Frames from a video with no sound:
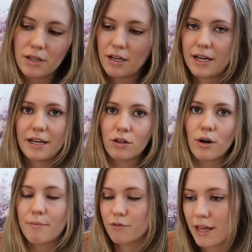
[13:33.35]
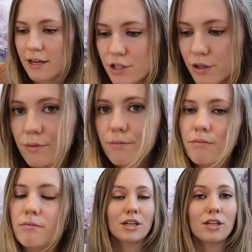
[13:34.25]
but I get crap for that too.
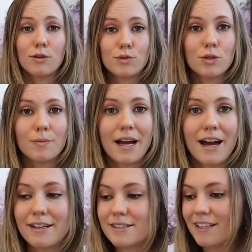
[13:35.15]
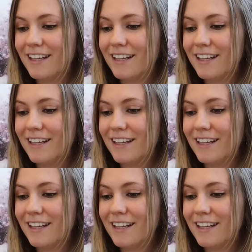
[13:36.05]
YouTube guys.